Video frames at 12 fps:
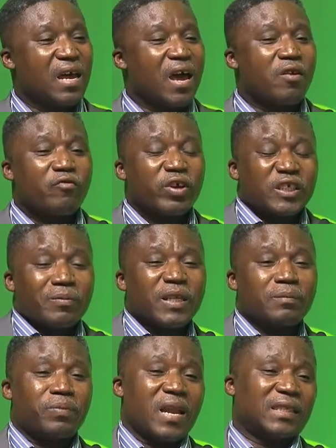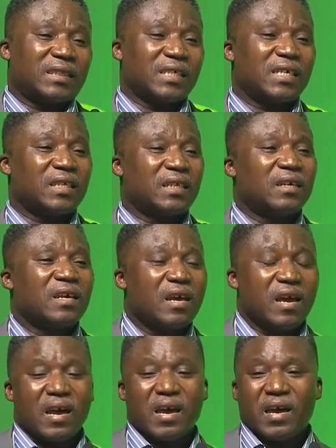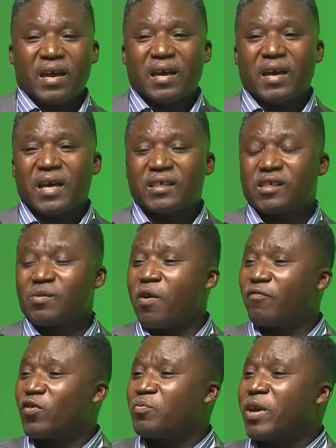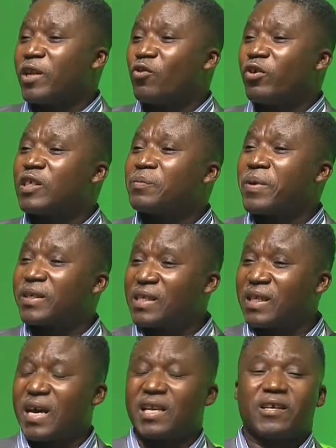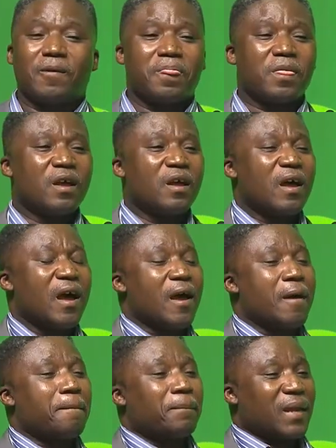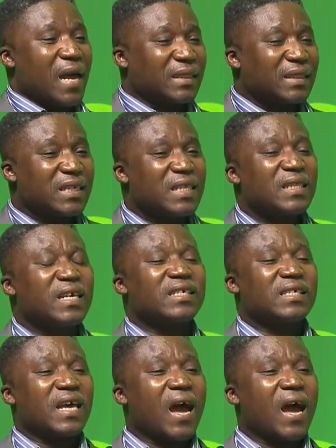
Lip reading: Enrichment planting, as some of you may know, is basically planting these